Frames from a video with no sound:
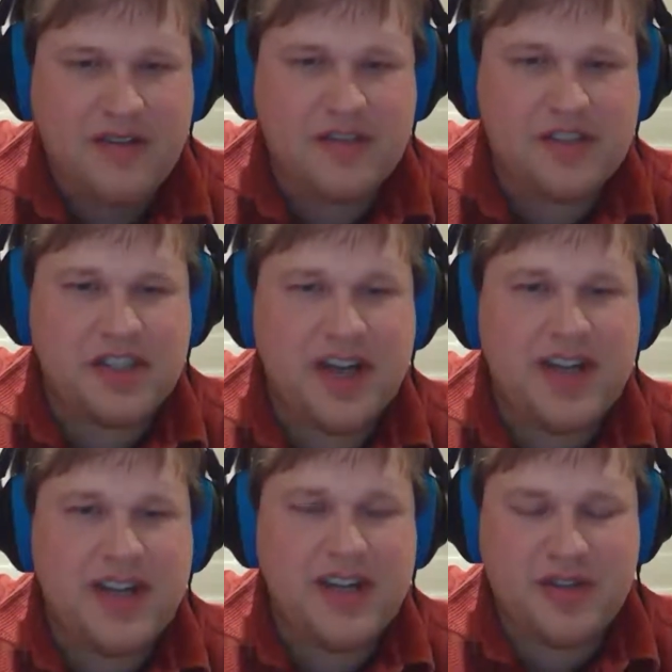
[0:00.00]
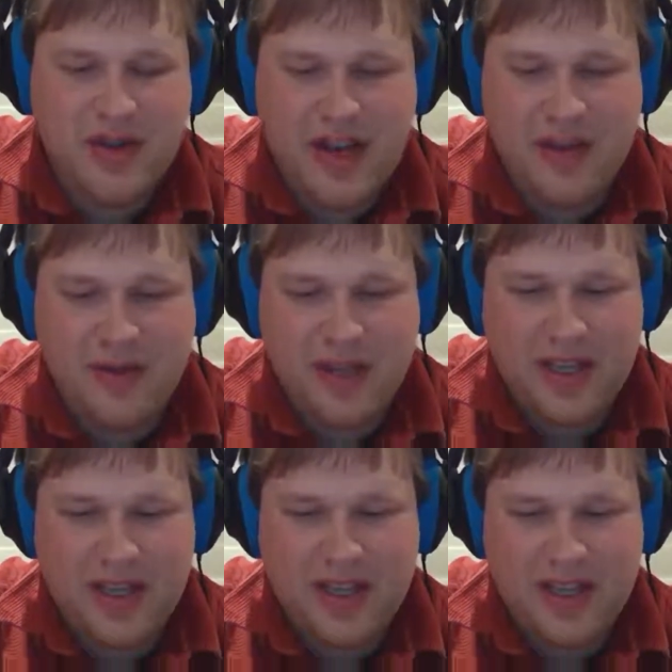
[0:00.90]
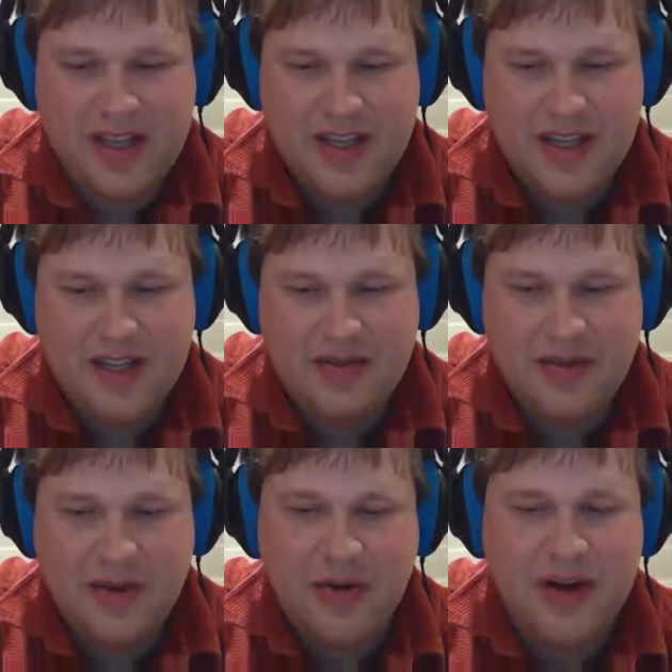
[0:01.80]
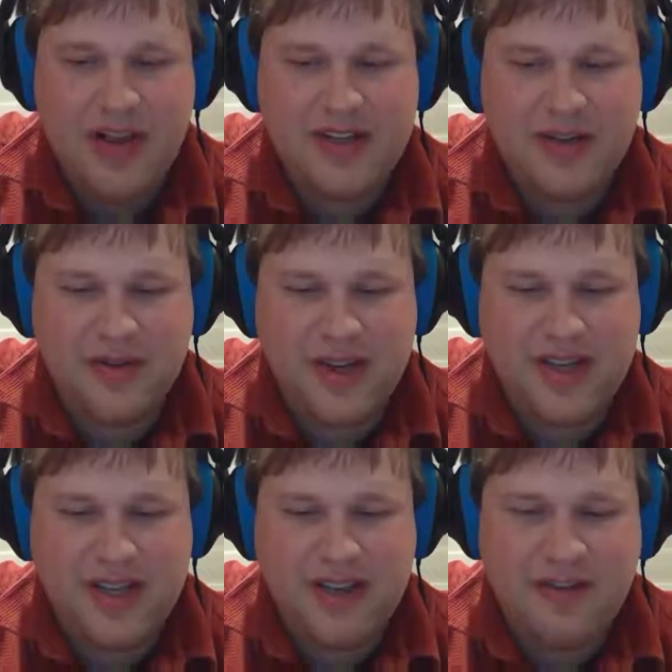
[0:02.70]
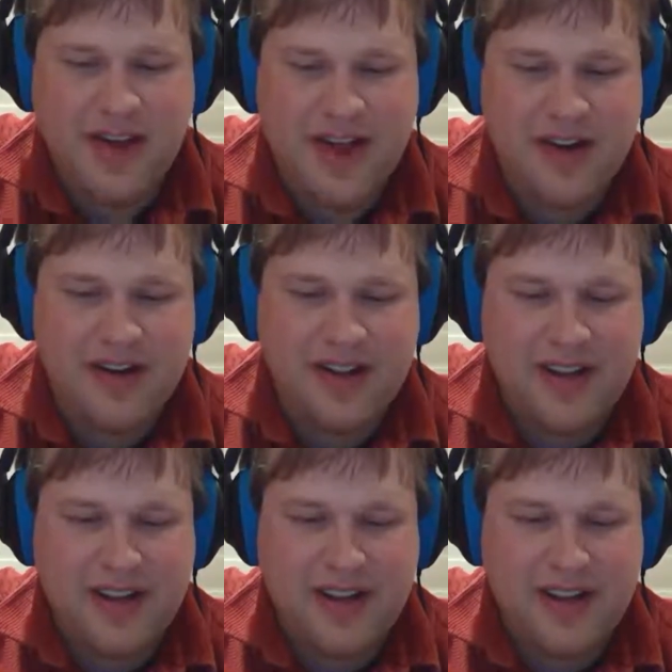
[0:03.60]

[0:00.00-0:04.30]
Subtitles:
for shining tranquilly through an ornate grating of iron